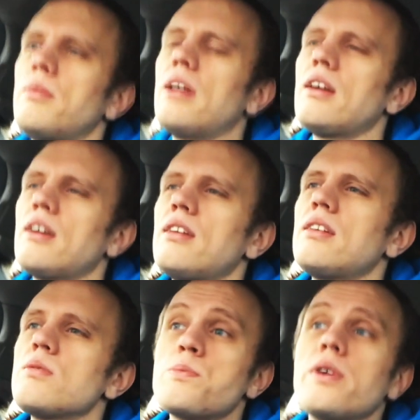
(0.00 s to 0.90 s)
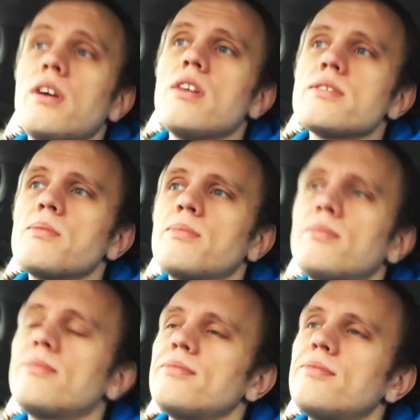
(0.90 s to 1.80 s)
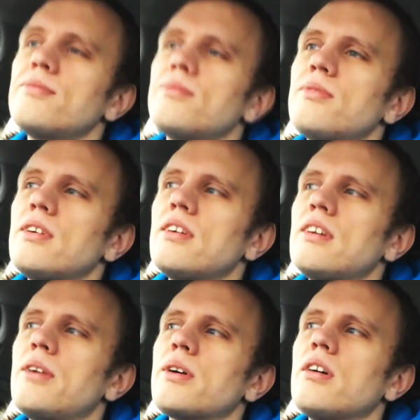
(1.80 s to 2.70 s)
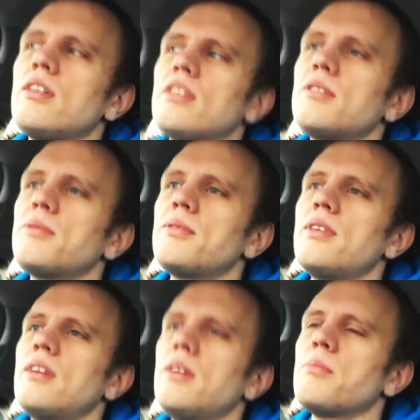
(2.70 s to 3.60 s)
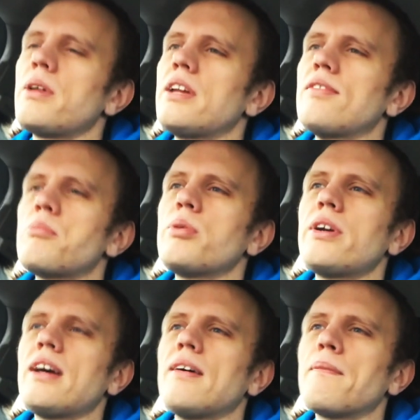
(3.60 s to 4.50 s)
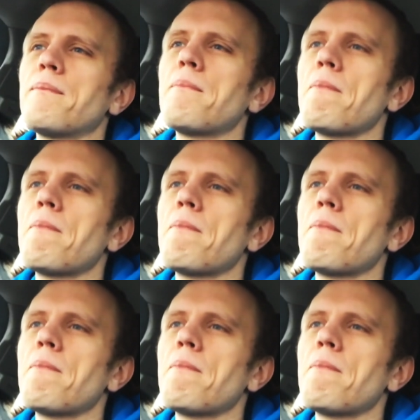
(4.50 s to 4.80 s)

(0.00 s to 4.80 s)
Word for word: And it was pretty awesome, I recall, but I never put it out.